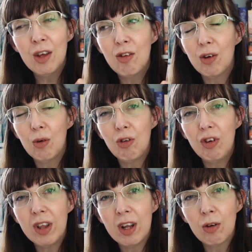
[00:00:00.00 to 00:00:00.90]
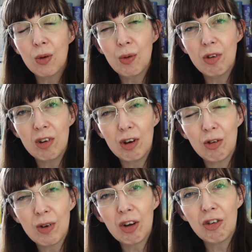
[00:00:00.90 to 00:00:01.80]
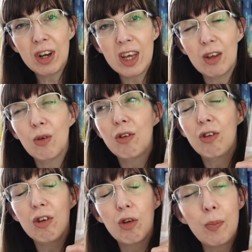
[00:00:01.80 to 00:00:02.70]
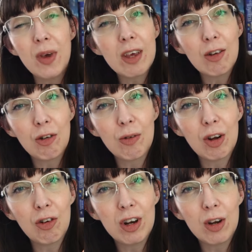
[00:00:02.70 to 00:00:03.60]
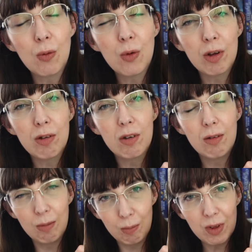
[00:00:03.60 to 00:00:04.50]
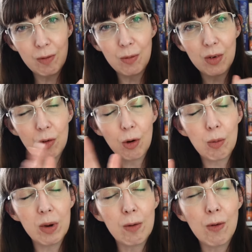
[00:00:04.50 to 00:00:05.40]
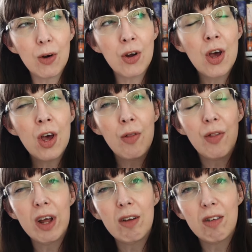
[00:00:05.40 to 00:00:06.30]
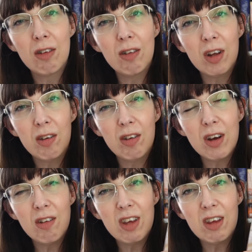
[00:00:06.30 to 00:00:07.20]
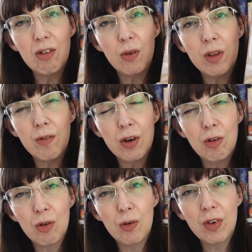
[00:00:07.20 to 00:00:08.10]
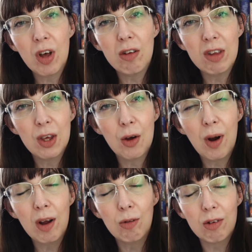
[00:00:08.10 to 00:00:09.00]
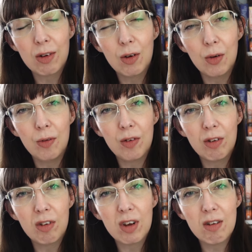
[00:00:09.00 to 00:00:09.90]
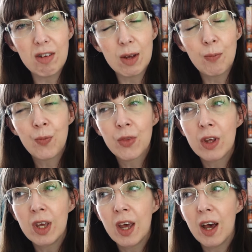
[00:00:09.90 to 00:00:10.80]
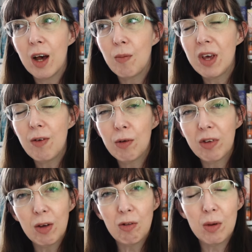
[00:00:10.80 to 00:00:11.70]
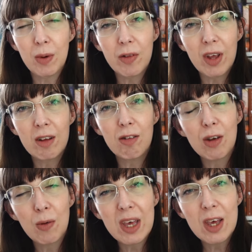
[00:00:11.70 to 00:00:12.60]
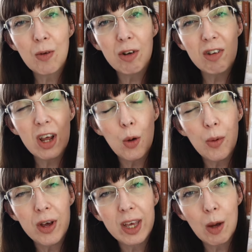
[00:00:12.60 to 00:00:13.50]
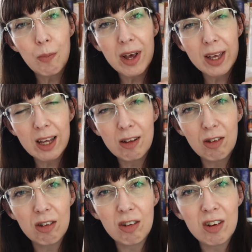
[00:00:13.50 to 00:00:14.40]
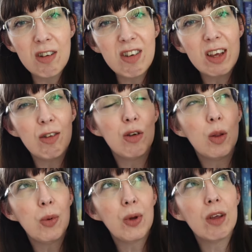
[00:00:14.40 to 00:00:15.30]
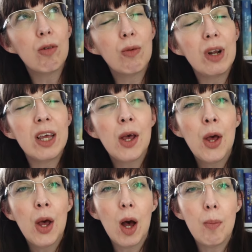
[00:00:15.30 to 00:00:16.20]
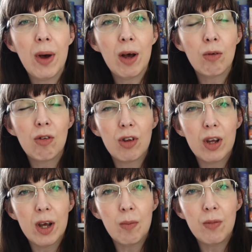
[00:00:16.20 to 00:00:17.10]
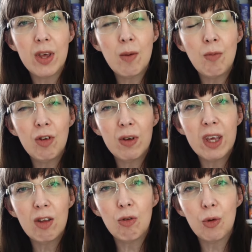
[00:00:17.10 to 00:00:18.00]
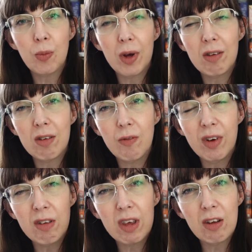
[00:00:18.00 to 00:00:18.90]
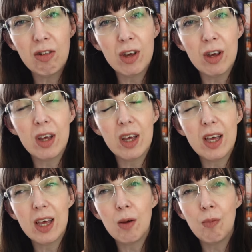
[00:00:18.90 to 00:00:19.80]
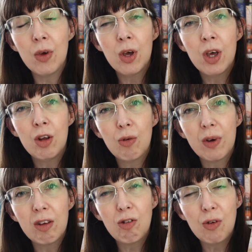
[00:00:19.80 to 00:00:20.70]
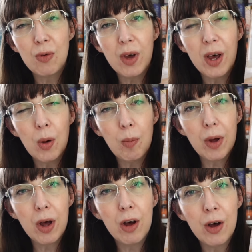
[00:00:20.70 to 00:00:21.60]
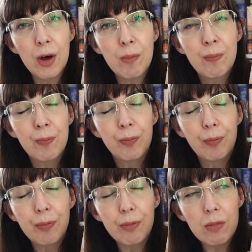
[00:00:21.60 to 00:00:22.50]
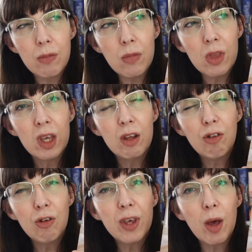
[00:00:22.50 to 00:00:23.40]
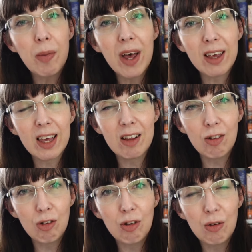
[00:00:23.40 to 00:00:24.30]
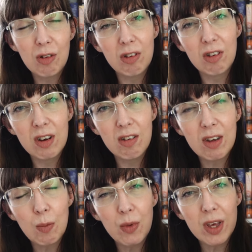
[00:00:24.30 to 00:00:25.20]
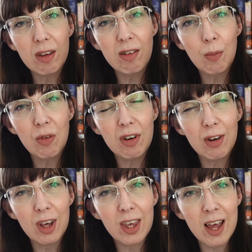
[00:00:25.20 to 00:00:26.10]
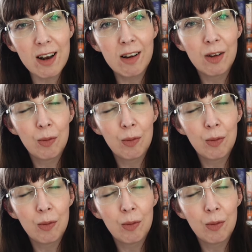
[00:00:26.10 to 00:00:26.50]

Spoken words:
So she then causes a distraction. It causes such a big distraction, it all goes even horribly wrong, that society is on the verge of cutting her out of society. He feels guilty about that, and so he wants to help her get back into society. And so the book is really about him doing his job as an investigator, him trying to help her to get back into society and be accepted again.